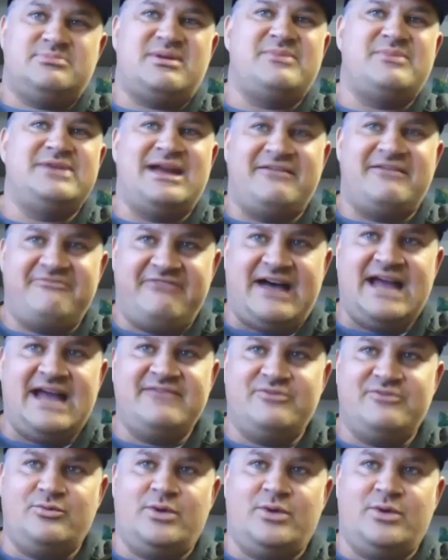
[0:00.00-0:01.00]
Probably not
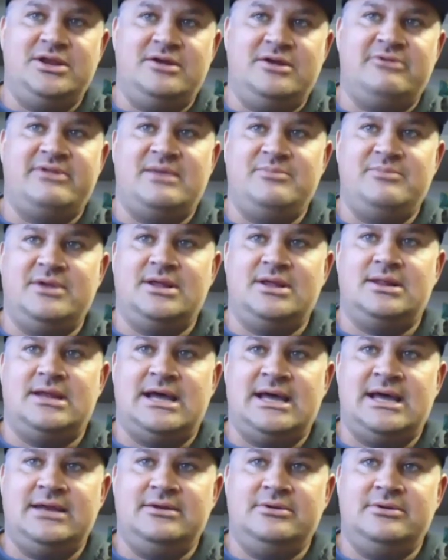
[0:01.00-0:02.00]
5 in 1 year, that'd be a
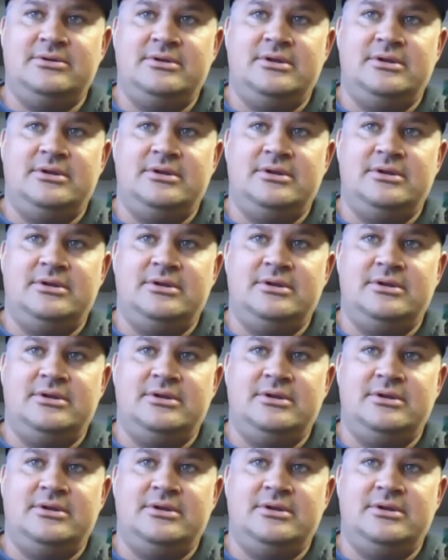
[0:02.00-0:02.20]
lot.